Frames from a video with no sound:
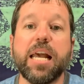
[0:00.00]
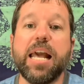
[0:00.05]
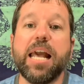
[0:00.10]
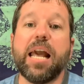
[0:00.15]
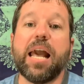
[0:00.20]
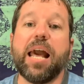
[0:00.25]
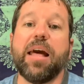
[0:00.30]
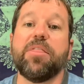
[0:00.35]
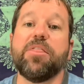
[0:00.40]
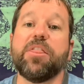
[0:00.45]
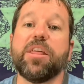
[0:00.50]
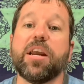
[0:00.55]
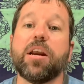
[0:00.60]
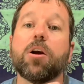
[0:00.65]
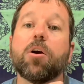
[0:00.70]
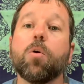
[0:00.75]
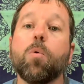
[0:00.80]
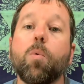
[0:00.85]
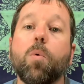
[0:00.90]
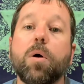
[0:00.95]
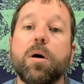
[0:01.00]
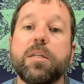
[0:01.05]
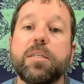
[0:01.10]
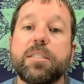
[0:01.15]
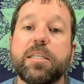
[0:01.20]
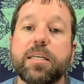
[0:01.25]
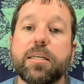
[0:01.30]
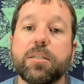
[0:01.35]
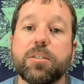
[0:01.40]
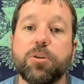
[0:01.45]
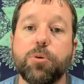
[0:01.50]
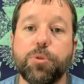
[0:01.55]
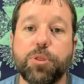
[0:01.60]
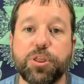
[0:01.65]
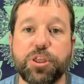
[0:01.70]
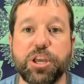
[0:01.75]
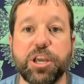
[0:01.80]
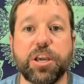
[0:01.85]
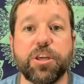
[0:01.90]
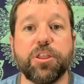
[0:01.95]
and they're wanting to
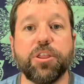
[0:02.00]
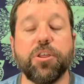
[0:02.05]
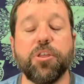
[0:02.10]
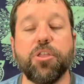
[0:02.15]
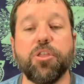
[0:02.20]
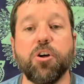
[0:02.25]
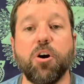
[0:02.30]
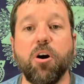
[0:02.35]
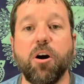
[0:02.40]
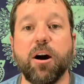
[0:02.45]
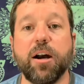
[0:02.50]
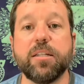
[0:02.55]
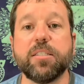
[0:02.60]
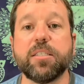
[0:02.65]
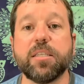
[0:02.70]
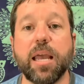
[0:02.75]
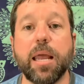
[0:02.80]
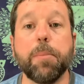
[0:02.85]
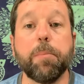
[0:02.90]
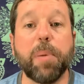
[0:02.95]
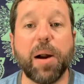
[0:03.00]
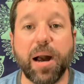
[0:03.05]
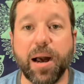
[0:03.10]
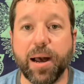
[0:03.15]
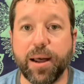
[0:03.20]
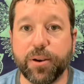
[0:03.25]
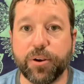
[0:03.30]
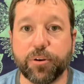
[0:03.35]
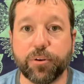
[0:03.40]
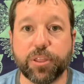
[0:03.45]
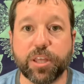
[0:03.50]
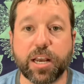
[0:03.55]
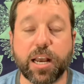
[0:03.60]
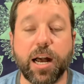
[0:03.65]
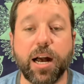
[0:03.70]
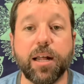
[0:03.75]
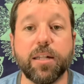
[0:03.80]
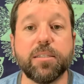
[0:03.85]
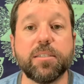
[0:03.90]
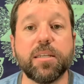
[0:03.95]
think the thoughts and ponder the
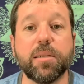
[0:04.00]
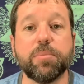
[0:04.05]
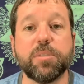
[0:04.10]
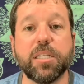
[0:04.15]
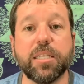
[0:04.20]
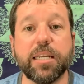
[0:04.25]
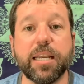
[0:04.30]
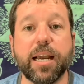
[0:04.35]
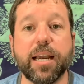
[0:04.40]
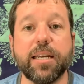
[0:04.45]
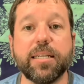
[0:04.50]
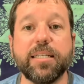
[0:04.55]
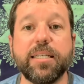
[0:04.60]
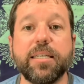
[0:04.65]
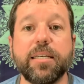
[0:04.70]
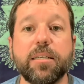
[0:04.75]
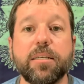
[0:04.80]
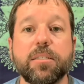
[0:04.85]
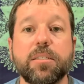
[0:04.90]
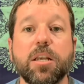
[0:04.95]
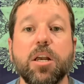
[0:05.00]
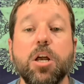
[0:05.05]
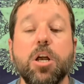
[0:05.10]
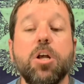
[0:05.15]
concepts and the ideas.